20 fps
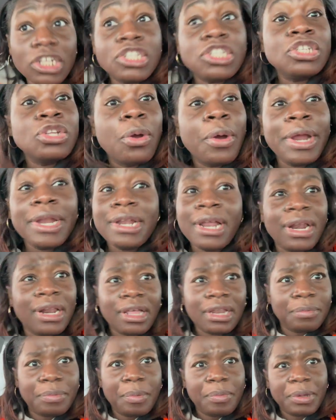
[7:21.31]
snowing. Not a
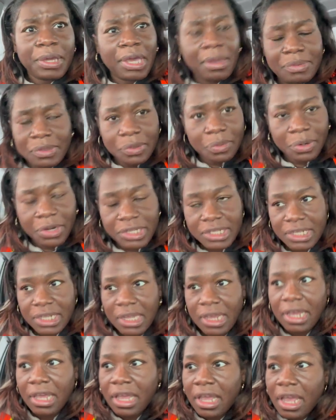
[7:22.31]
lot of people came to work
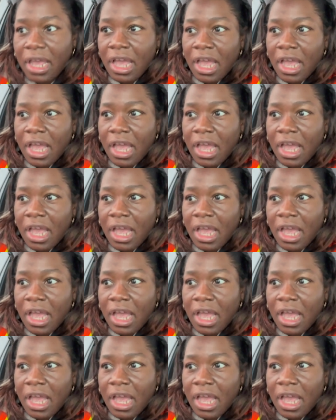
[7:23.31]
today.